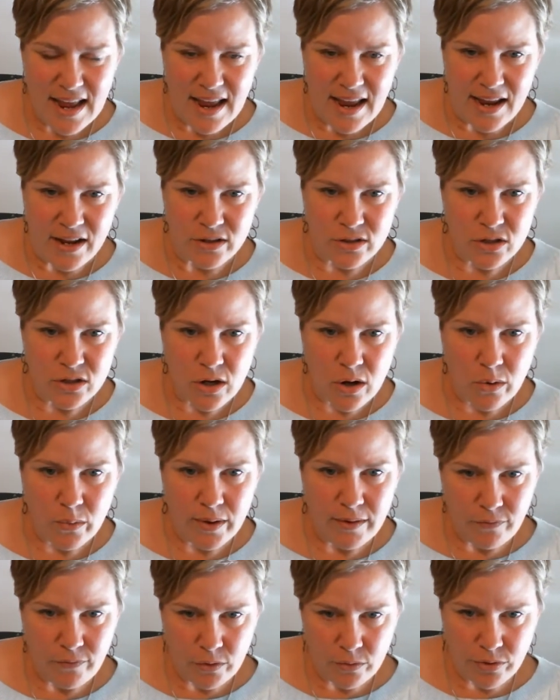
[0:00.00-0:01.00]
And so
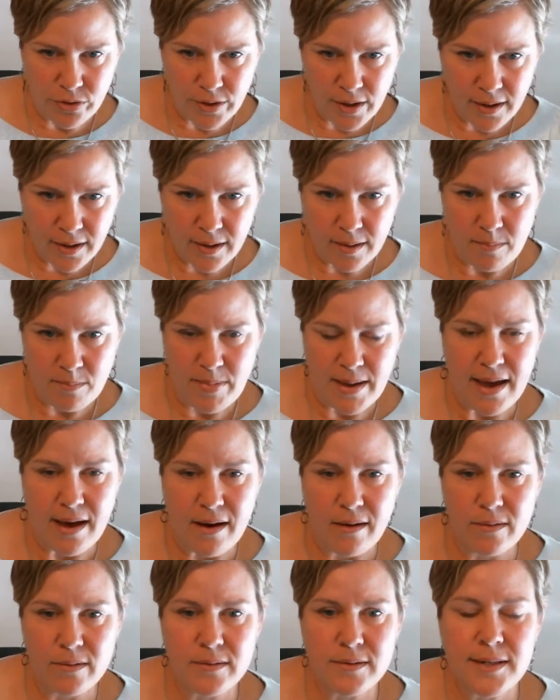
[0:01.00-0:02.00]
if you think
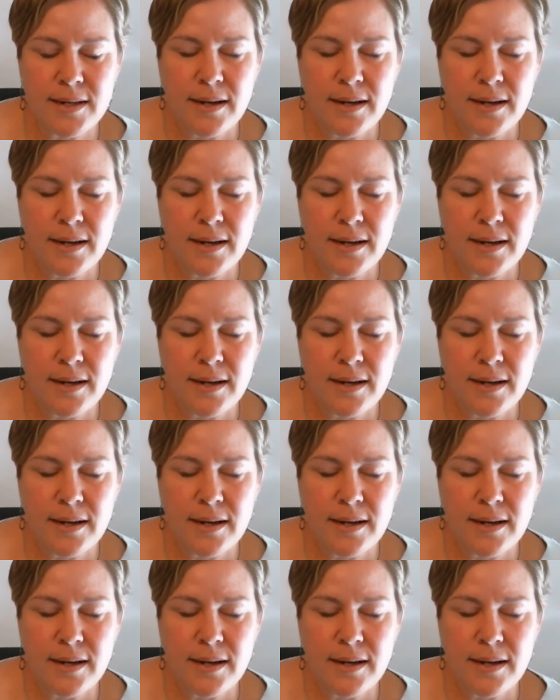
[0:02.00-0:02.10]
about